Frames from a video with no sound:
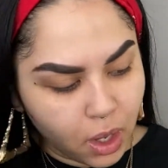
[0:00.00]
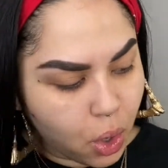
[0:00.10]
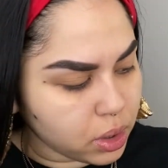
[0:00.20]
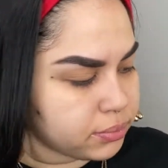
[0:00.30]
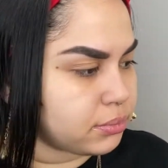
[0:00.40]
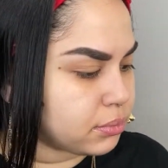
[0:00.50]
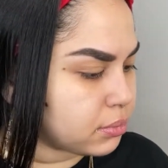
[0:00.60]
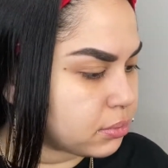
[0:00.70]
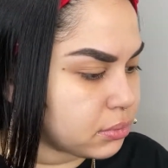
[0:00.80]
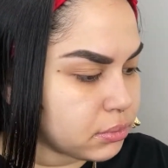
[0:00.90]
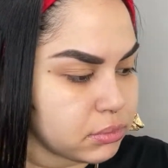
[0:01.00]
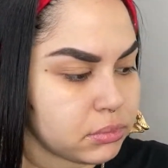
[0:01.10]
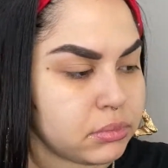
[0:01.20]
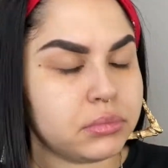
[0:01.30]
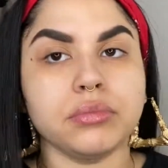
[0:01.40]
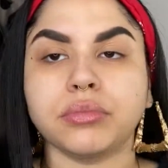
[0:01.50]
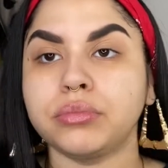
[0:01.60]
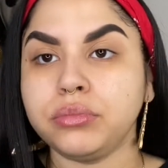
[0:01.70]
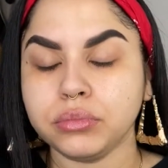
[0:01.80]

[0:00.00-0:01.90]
go ahead and clean up my brows.